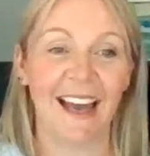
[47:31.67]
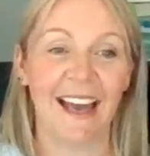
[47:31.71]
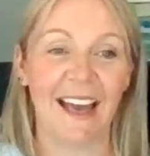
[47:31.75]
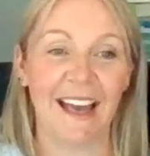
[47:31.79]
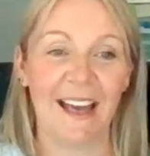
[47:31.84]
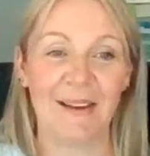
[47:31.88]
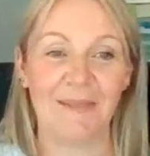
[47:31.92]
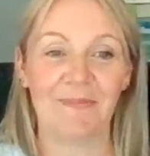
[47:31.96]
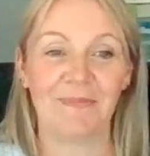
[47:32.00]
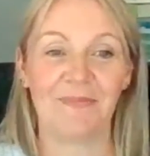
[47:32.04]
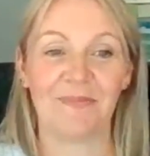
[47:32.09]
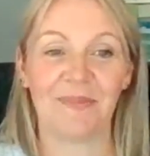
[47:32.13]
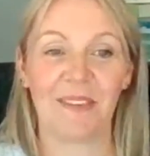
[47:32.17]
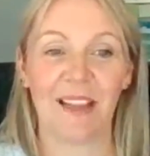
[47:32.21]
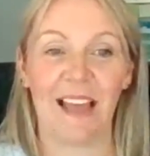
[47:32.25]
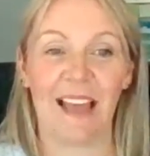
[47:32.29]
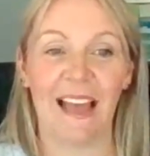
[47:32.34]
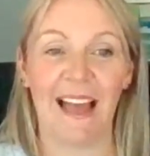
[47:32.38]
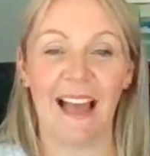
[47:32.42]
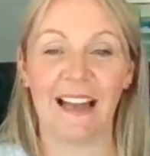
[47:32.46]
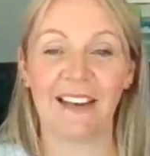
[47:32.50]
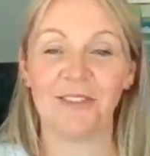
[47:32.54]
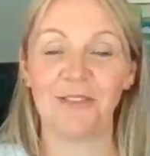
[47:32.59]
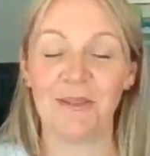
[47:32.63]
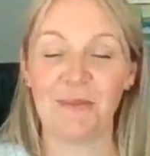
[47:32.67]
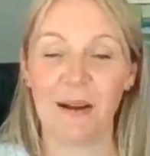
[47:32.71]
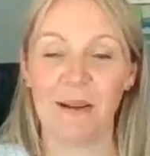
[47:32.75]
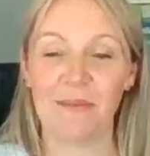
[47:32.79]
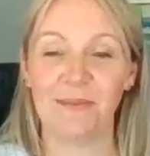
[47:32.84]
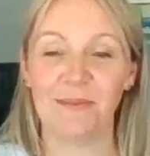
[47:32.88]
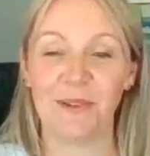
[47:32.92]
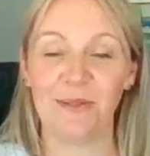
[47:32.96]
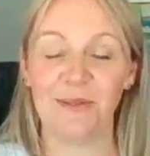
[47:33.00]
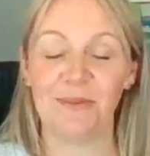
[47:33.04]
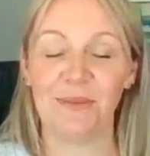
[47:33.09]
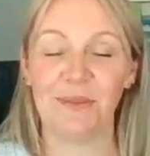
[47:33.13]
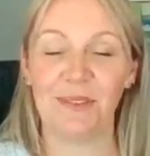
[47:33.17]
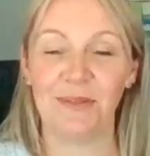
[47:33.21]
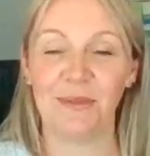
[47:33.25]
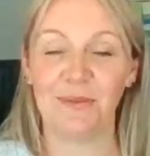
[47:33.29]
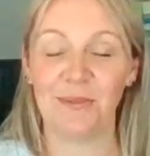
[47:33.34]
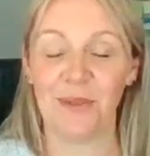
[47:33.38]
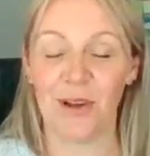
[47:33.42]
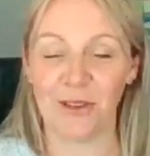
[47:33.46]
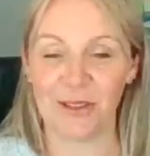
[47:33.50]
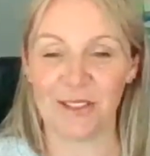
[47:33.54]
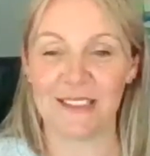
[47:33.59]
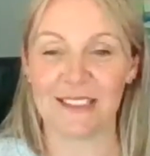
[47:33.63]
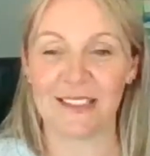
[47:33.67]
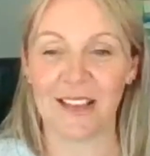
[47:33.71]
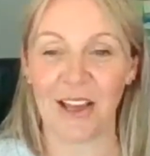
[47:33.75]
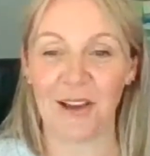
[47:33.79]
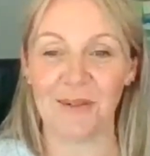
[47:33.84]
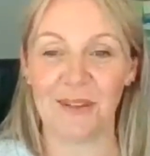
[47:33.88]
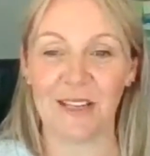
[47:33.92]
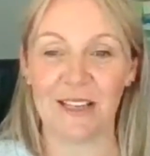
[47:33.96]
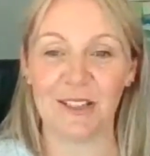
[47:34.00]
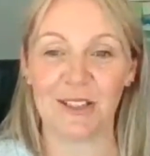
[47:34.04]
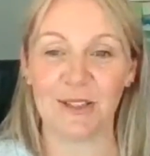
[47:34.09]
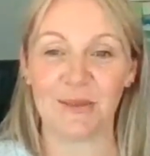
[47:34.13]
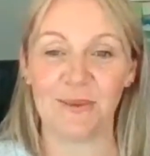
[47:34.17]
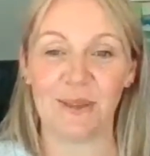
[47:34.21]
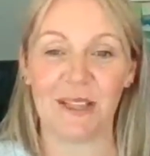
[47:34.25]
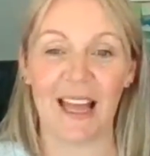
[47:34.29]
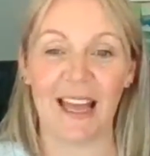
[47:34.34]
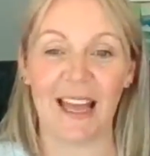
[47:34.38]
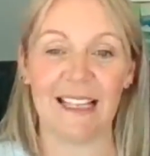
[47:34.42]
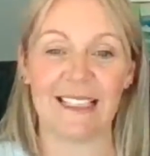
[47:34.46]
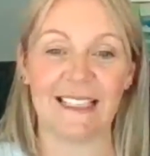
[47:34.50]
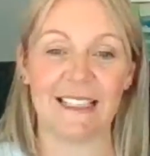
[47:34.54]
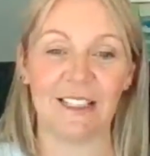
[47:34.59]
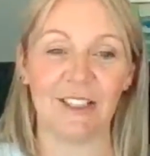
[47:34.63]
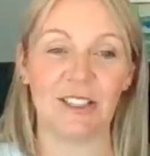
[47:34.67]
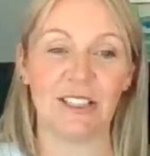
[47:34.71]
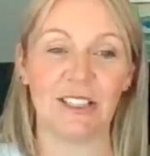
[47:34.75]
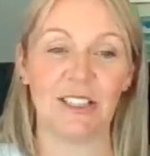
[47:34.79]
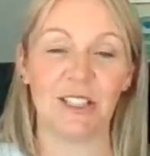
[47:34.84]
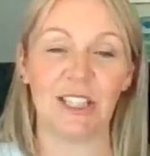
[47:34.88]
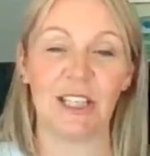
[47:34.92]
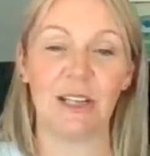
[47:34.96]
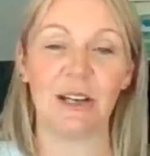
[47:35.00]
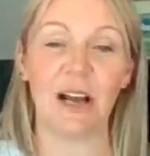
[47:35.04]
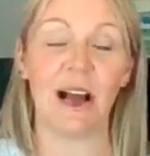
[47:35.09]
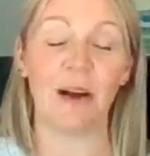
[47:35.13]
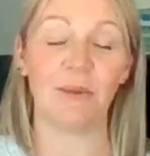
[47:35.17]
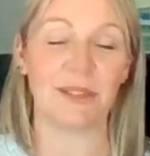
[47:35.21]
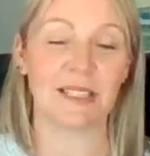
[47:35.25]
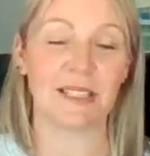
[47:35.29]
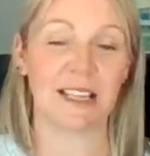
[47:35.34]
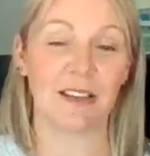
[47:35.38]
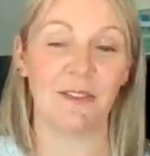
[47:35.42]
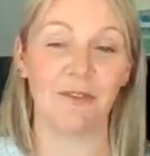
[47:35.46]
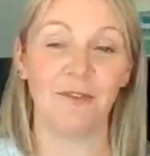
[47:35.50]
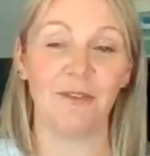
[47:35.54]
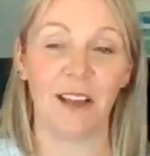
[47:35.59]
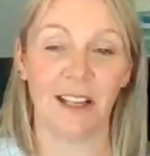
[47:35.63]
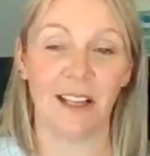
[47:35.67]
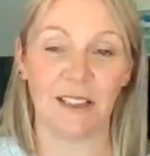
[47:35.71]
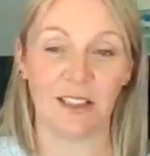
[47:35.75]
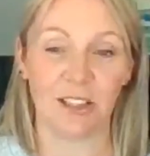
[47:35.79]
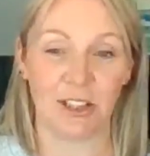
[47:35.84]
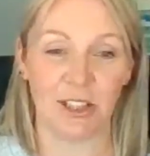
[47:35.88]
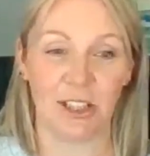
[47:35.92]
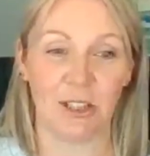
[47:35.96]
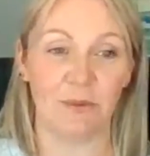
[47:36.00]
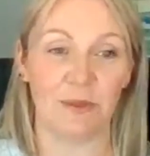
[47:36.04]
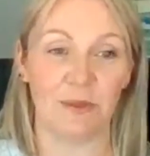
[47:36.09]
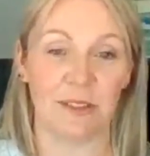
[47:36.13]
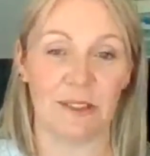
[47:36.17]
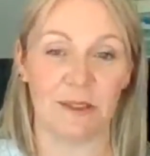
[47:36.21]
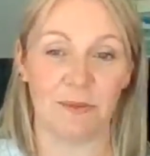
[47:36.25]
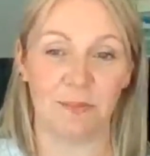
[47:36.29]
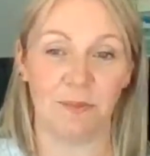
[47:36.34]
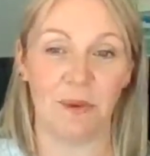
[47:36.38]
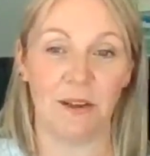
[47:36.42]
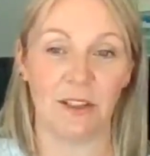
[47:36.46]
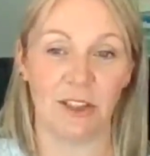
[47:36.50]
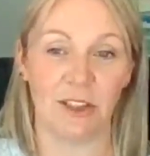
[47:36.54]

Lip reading: And I remember once going into a lady, and I was convinced she was